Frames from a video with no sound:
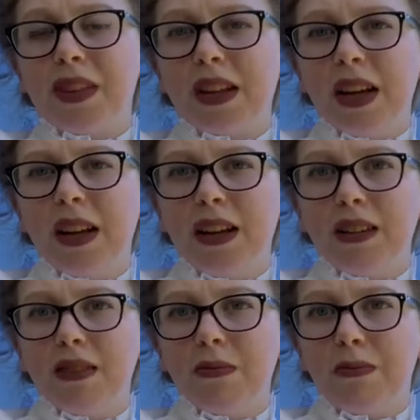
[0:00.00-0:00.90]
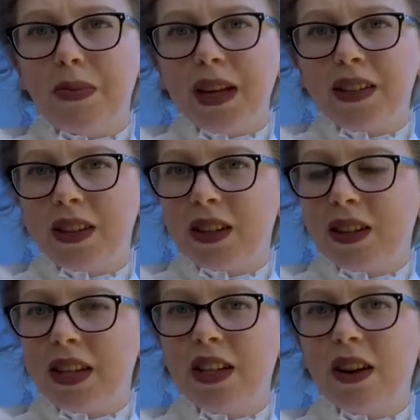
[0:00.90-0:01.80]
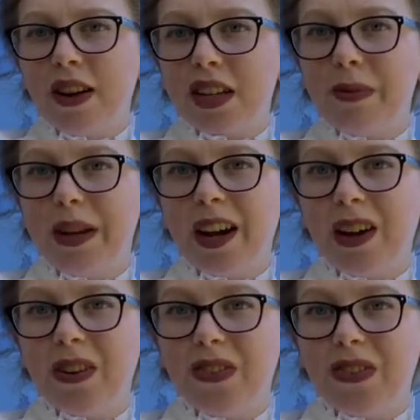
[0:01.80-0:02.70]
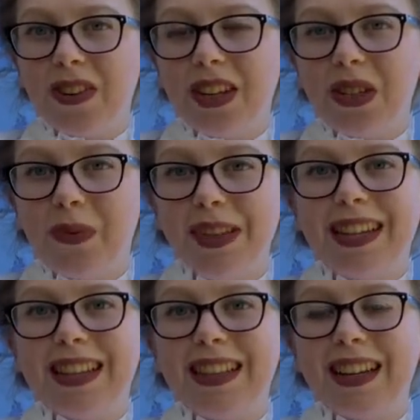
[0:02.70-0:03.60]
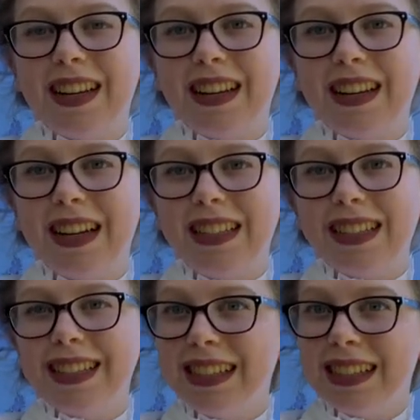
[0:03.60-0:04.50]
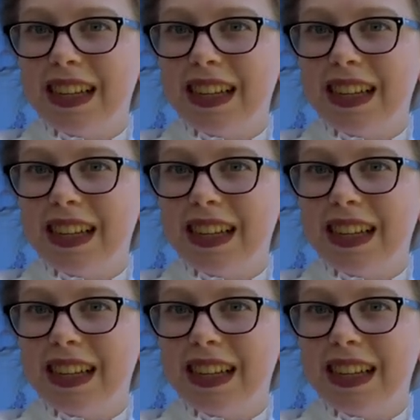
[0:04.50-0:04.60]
It basically knocked me out for each weekend that I did it.